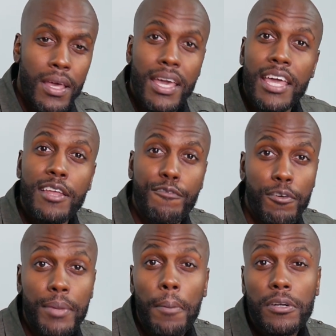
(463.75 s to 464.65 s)
And
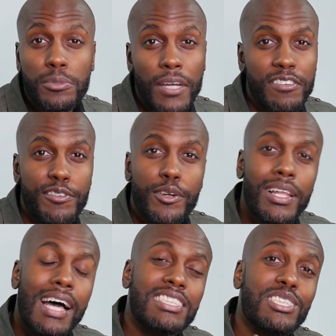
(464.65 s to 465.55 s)
from your perspective, your
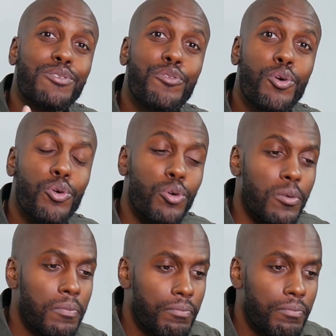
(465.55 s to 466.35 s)
glass is full